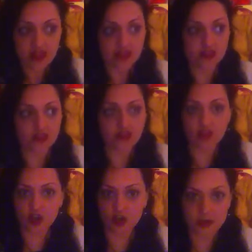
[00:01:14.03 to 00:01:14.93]
That there are
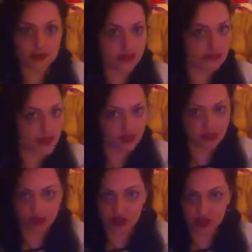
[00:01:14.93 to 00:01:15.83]
no weapons of mass
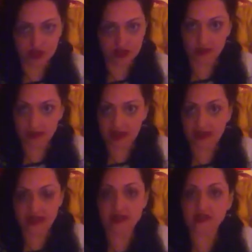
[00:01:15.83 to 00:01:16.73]
destruction on the planet
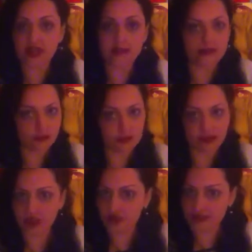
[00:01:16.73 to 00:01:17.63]
at this time. Everybody
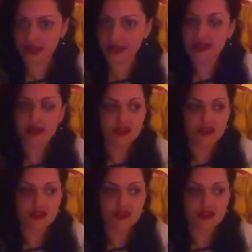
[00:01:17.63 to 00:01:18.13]
knows that.